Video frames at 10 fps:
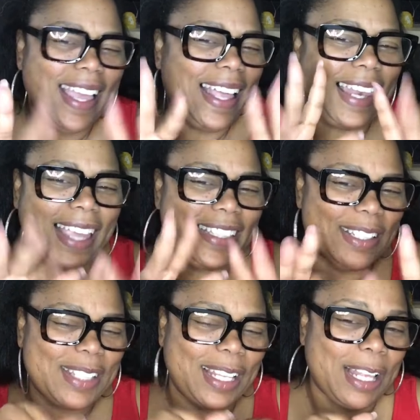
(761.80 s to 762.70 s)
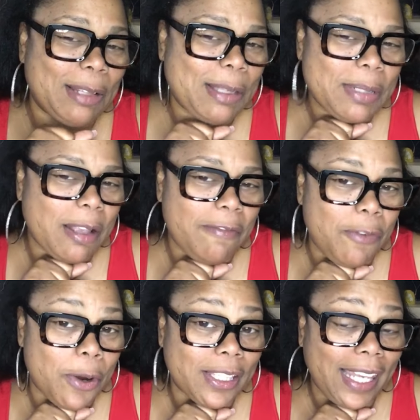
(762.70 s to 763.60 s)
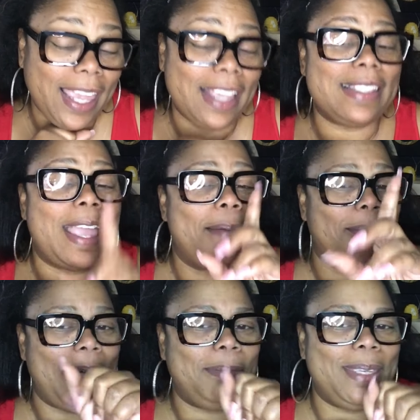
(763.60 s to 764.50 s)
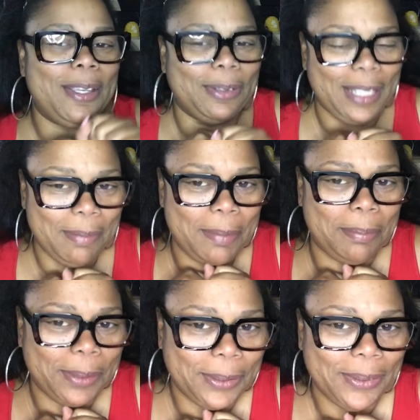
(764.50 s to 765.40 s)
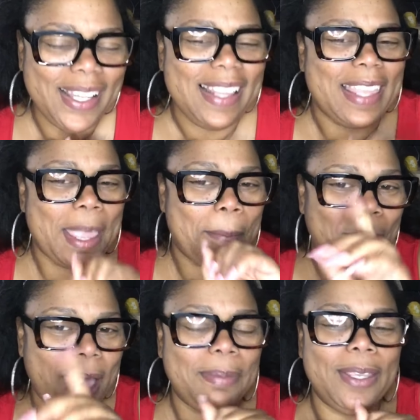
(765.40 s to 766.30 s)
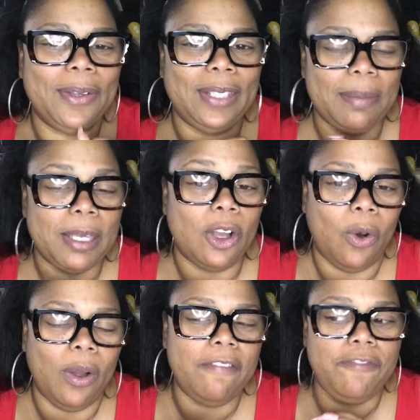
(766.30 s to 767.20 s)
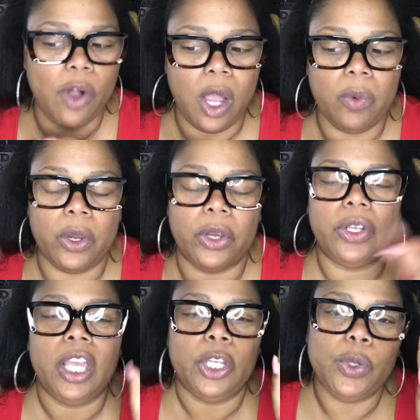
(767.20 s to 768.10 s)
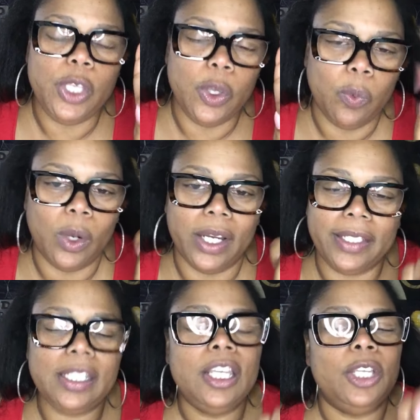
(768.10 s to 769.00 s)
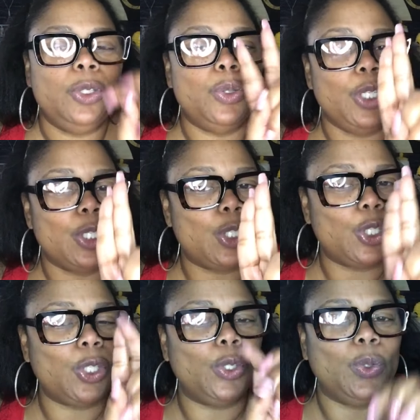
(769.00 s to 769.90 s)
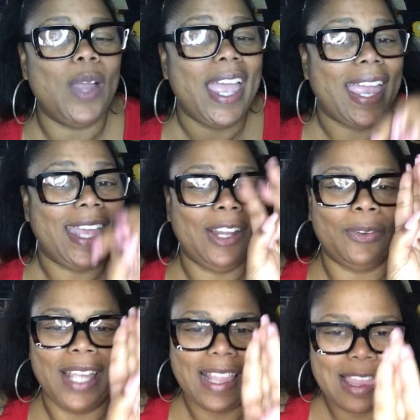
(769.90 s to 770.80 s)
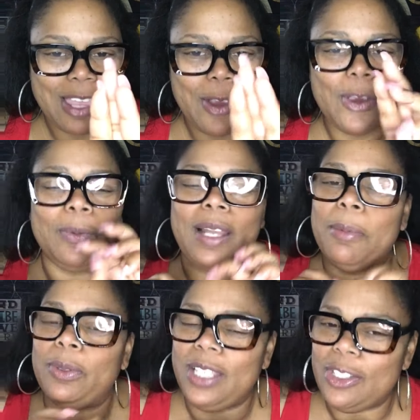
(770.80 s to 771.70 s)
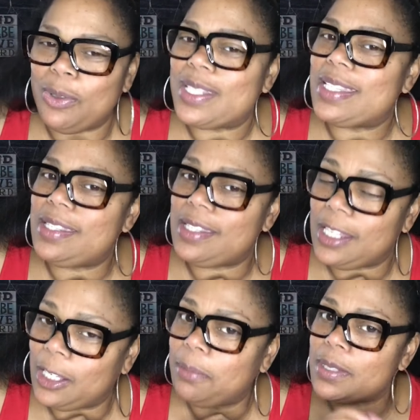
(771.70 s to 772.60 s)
Like she said, like, that was her fourth glass. That might be your limit, boo. That might be your limit. Going forward, do you one, do you two, and on that third one, I'm gonna need you to sip